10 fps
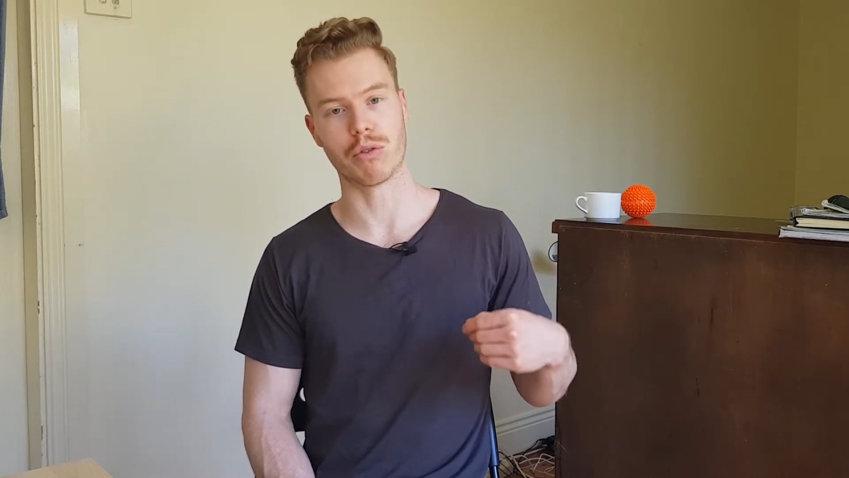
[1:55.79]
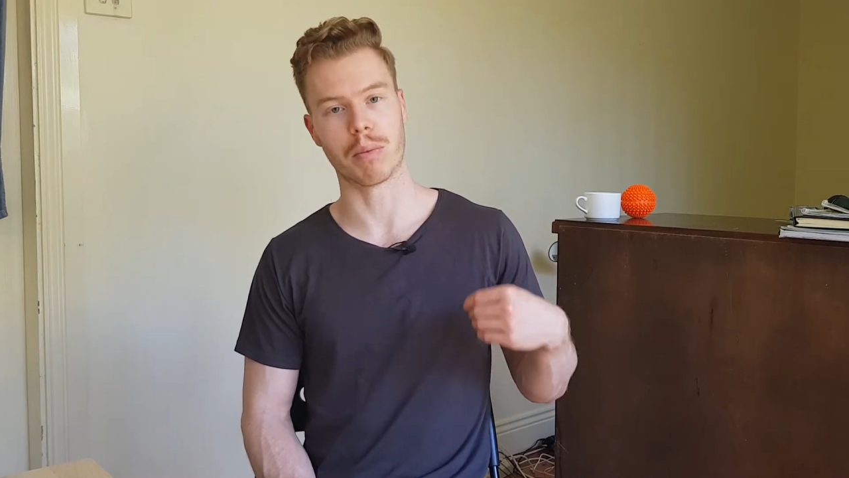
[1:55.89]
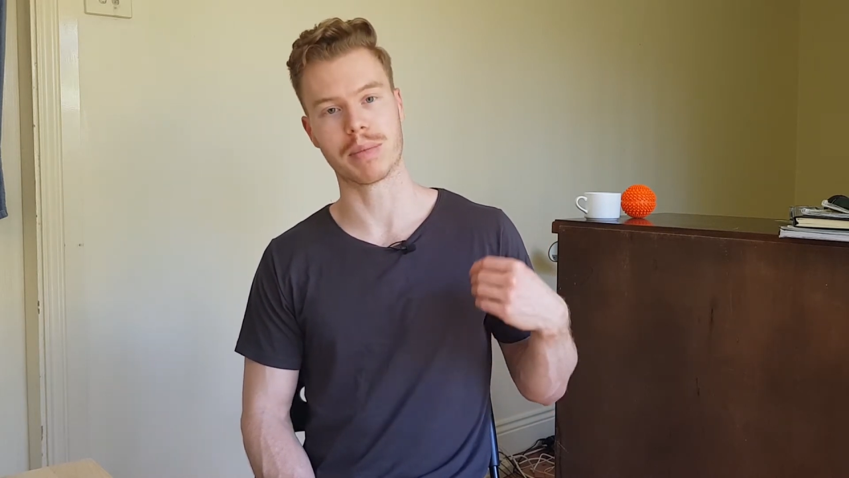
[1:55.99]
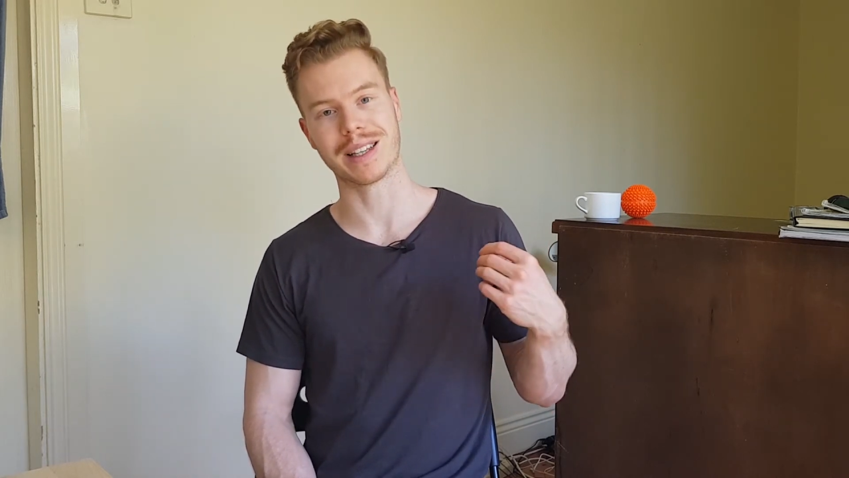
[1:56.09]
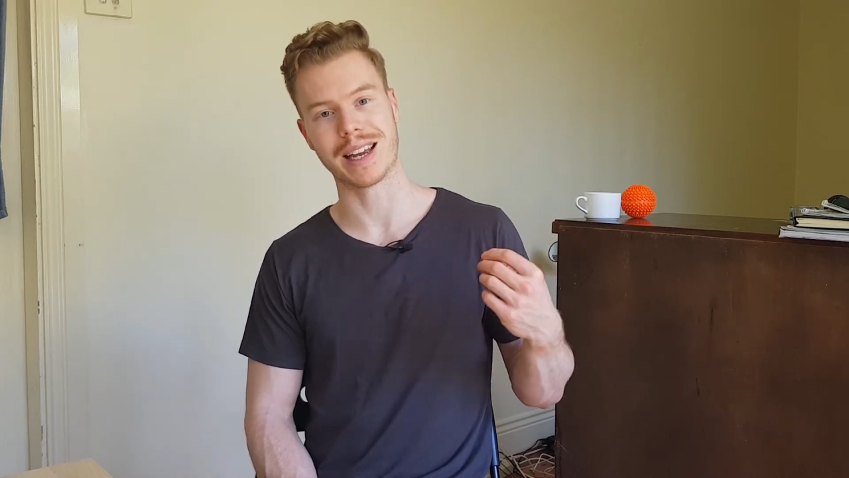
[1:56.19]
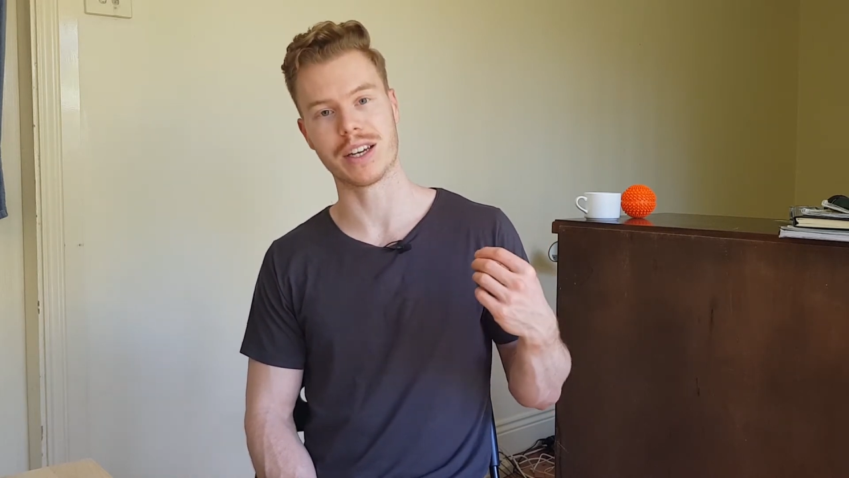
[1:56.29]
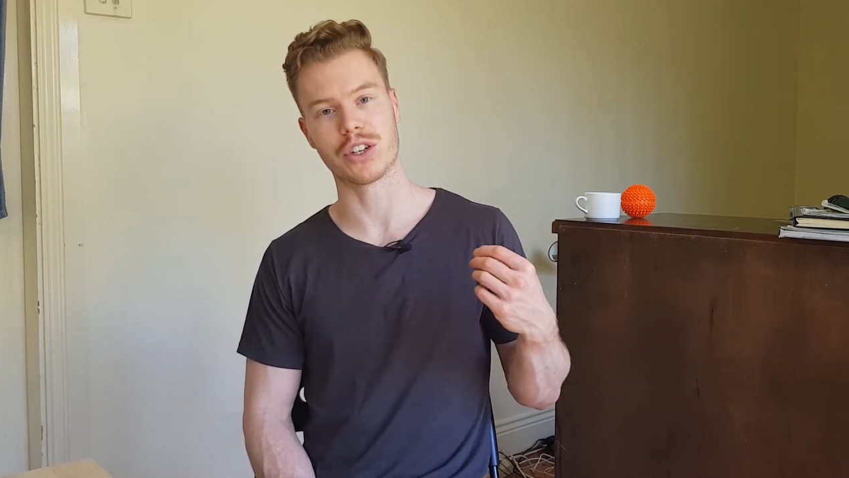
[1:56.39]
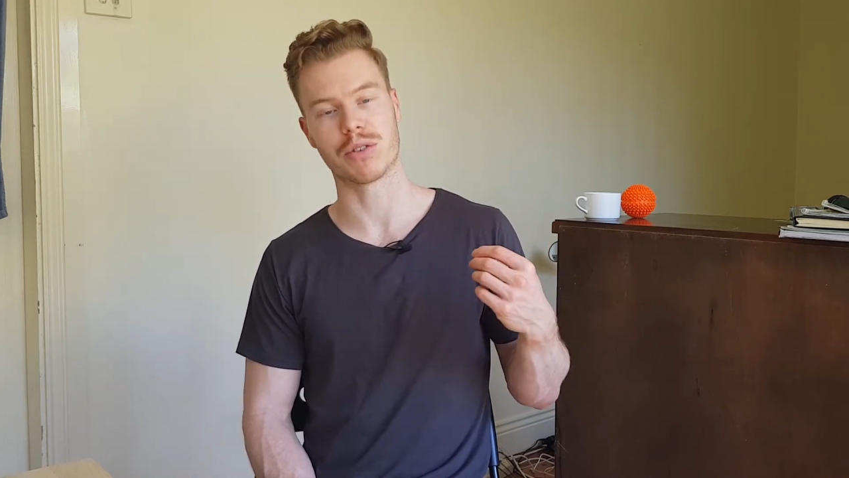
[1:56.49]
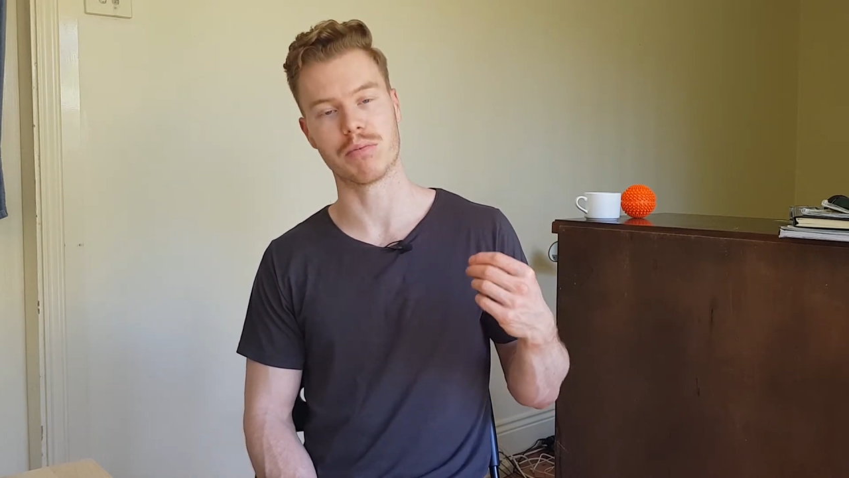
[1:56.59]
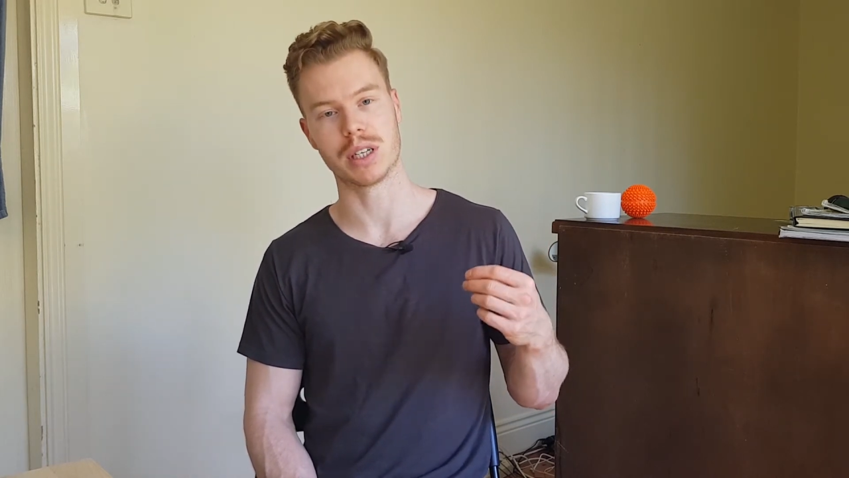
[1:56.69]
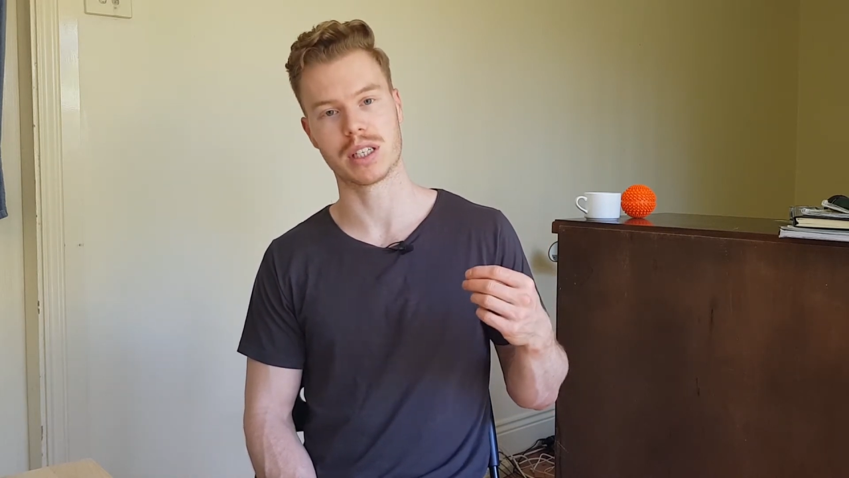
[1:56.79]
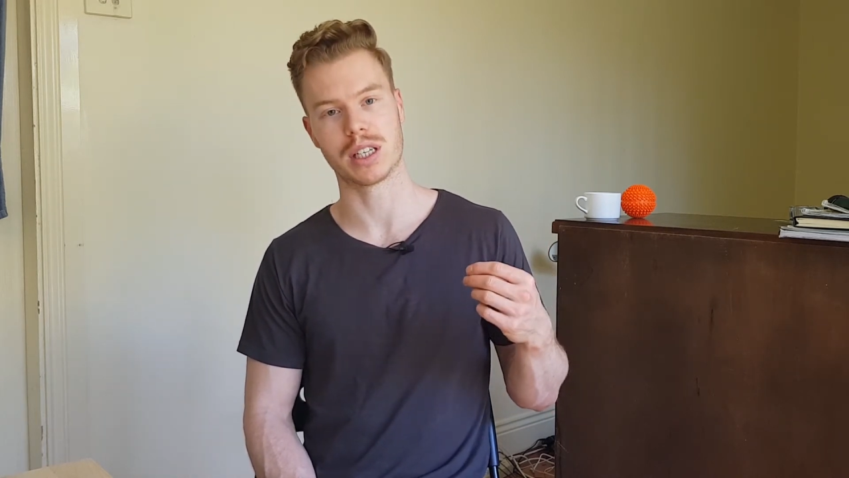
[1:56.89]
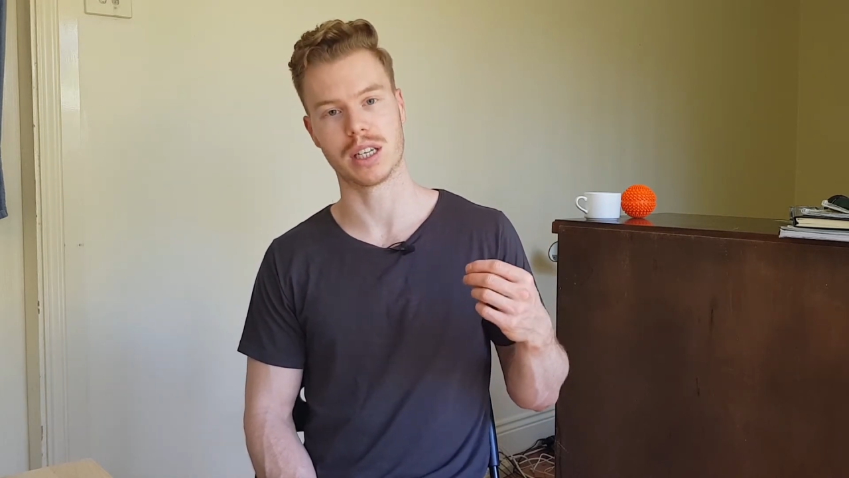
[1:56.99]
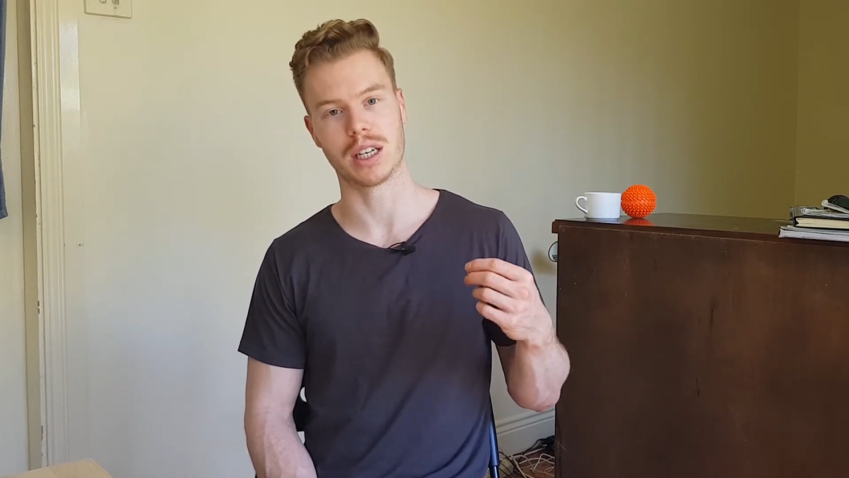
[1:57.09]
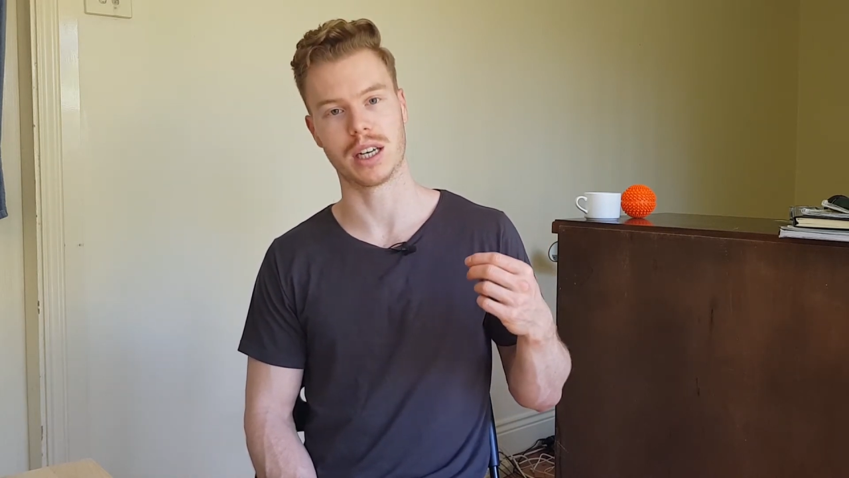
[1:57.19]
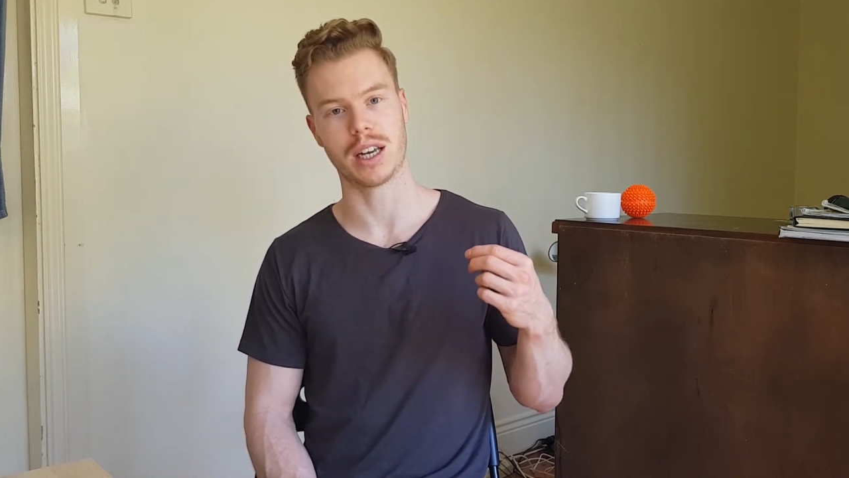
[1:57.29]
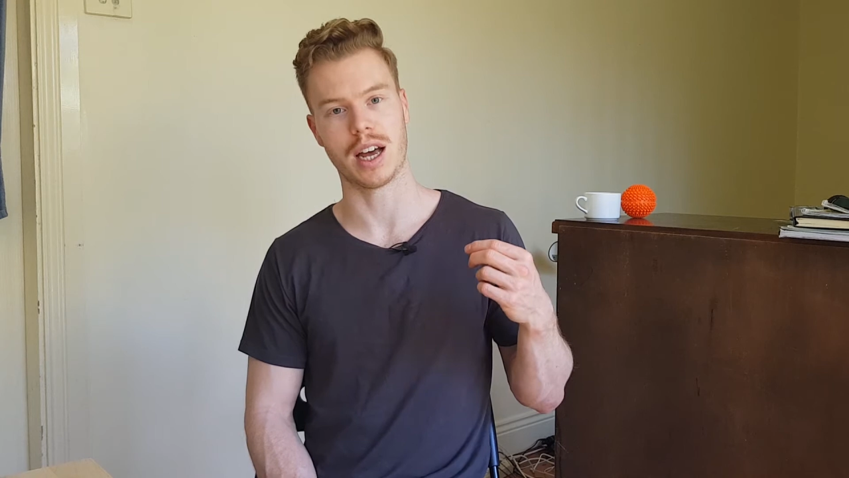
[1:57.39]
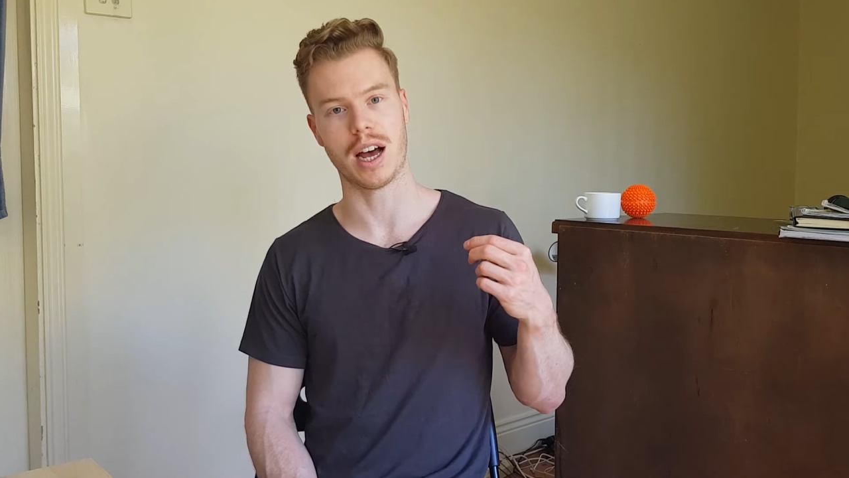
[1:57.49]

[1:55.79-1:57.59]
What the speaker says: replenish missing